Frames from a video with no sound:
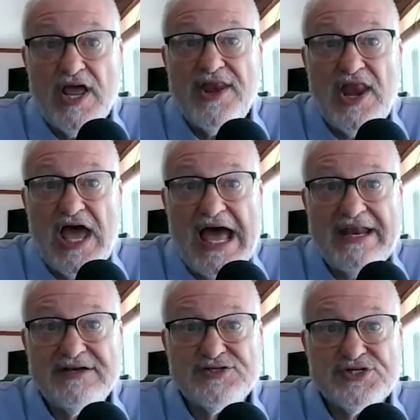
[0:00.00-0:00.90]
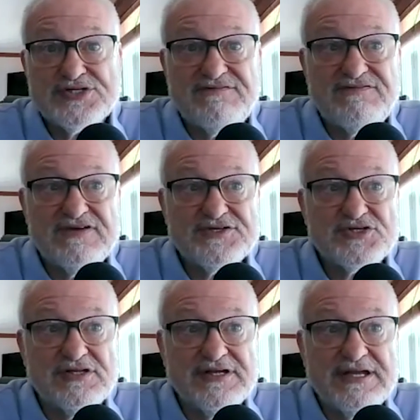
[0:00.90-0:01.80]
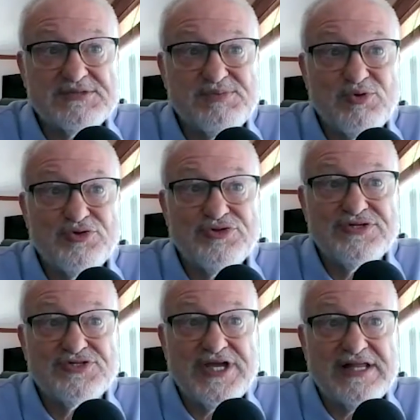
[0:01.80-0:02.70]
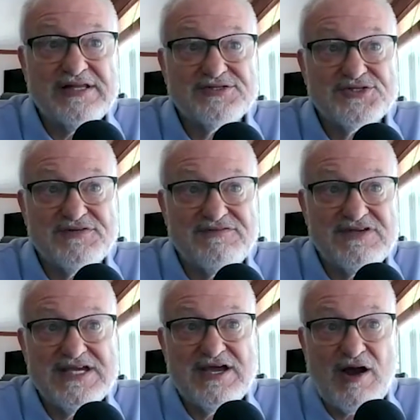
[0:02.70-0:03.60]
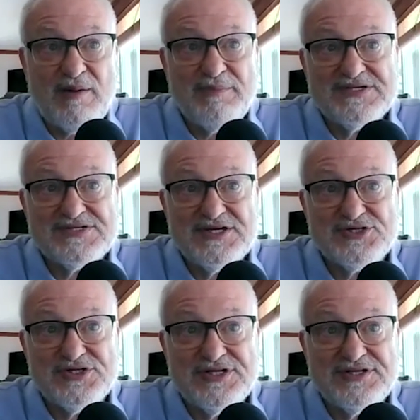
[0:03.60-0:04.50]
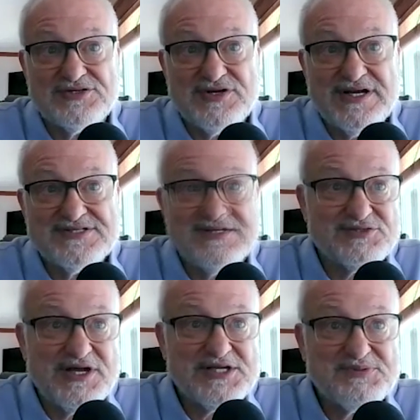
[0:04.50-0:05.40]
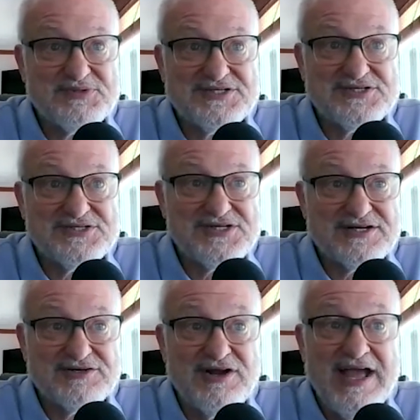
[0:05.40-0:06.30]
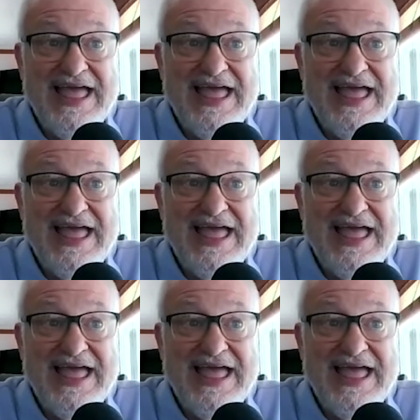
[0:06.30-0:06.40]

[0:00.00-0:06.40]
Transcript: not just officially, explored the challenges of decarbonization in the transportation sector.